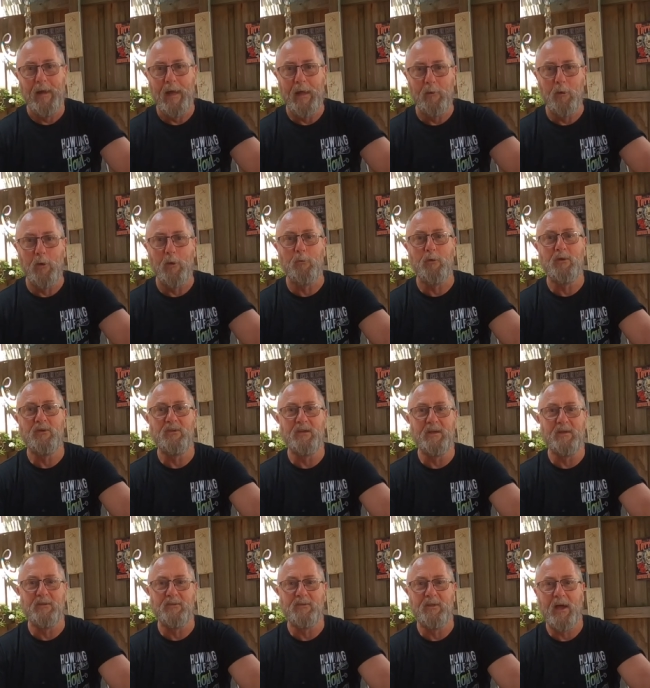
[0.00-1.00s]
And on a
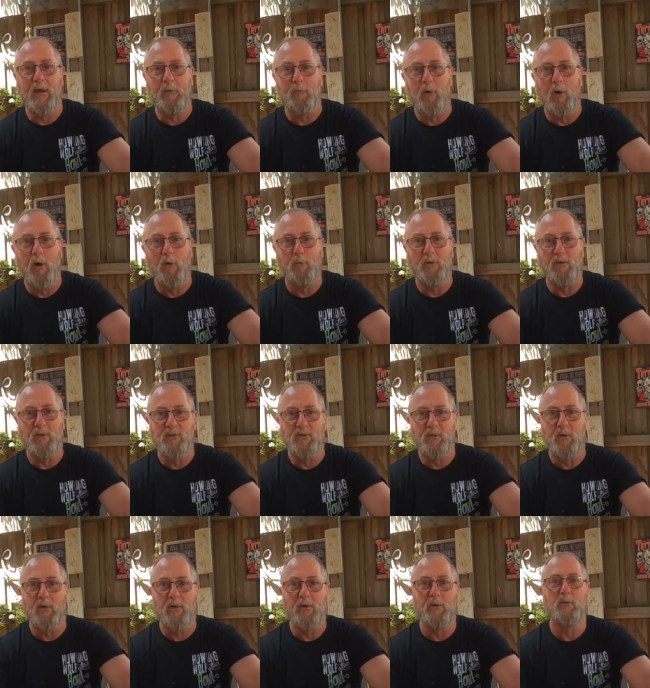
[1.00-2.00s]
recent interstate ride, we
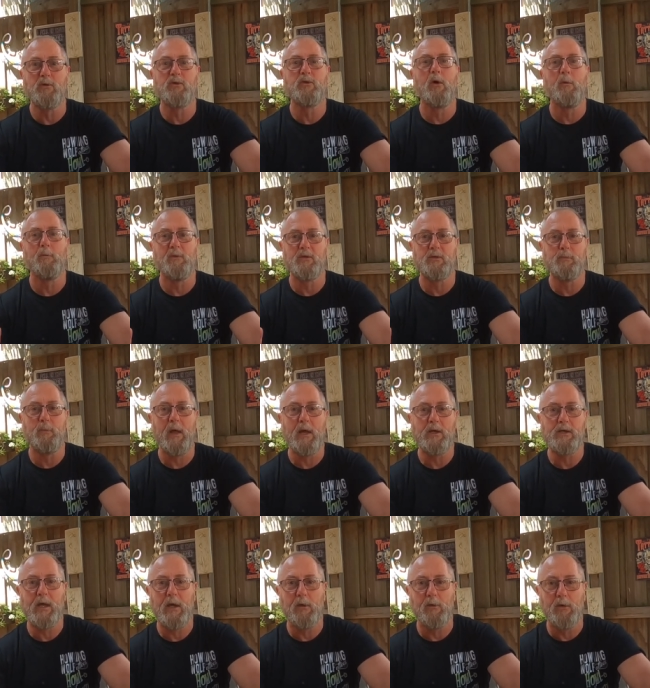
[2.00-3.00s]
decided it was time to
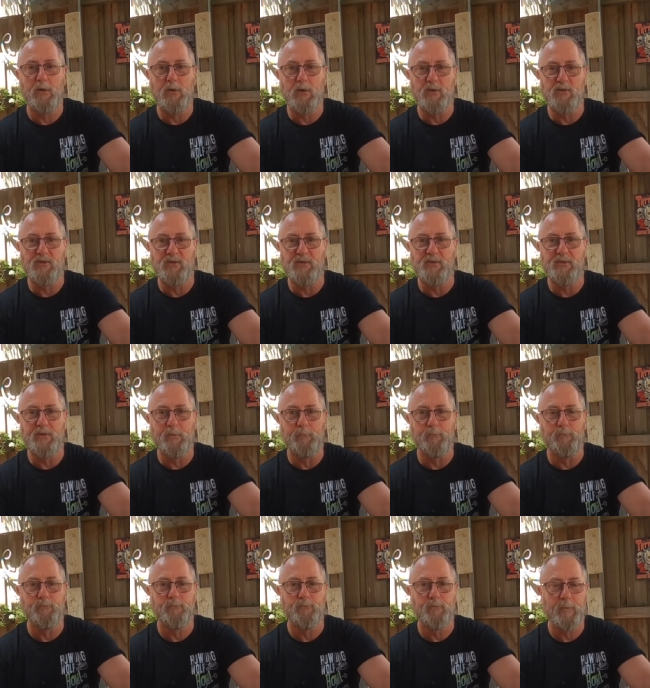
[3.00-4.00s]
splash out on a new system.